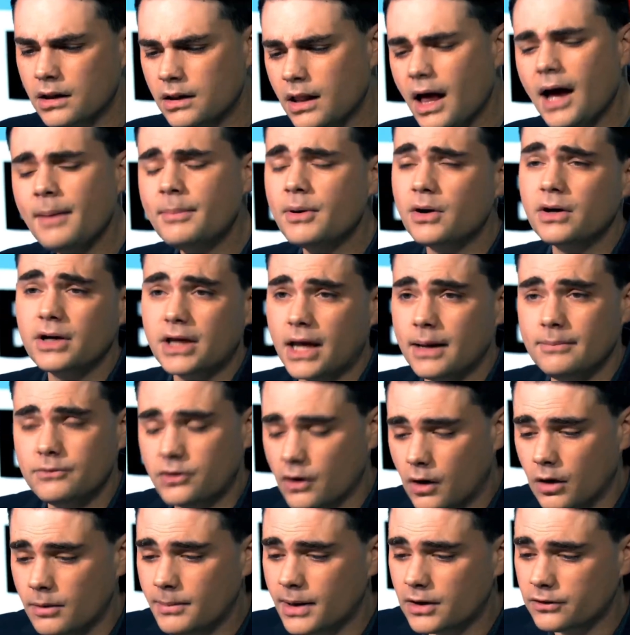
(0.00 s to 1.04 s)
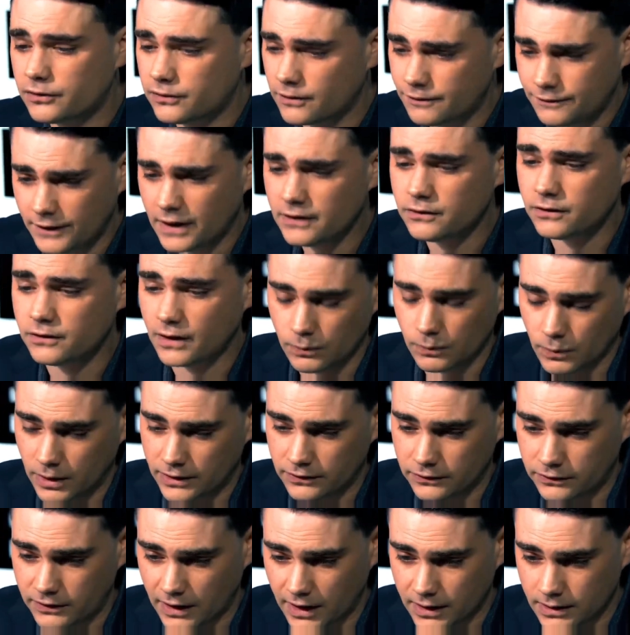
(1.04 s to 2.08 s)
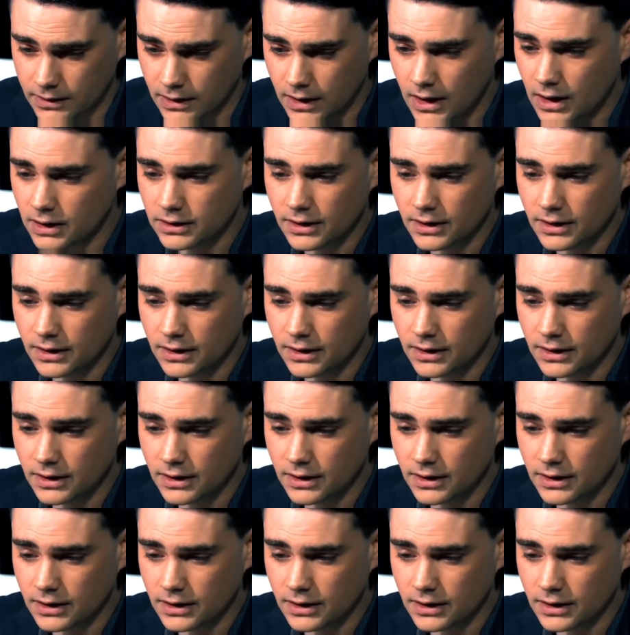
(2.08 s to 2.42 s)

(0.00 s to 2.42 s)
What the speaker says: Clyburn came to Omar's defense on Wednesday,